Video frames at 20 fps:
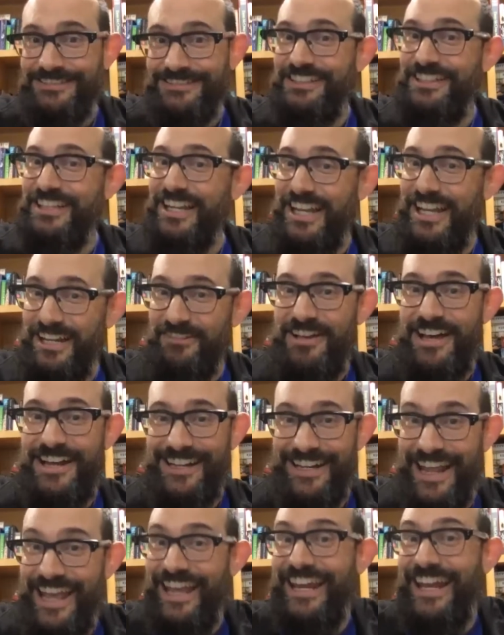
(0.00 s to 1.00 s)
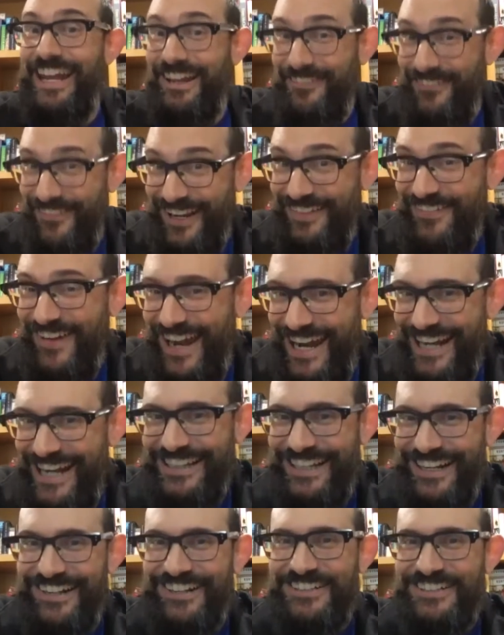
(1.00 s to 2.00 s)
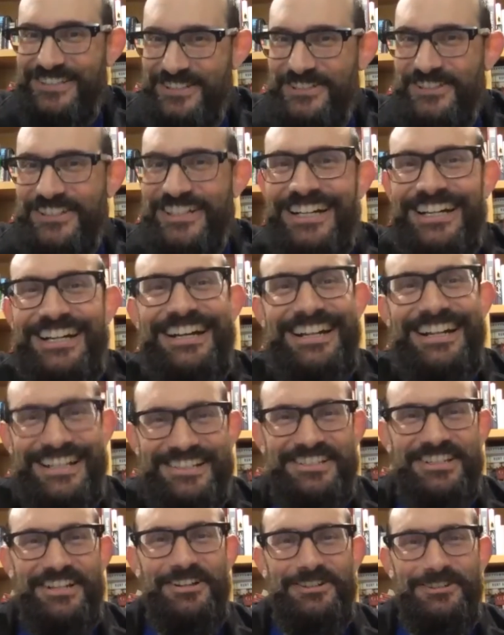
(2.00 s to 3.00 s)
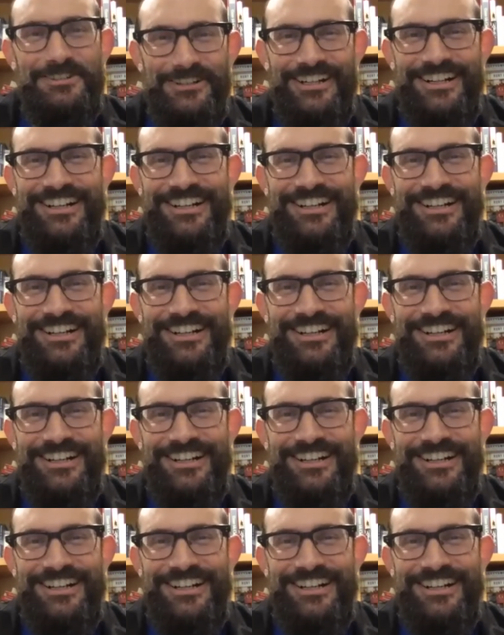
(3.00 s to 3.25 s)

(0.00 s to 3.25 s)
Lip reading: you get a lot of negative feedback there too. So,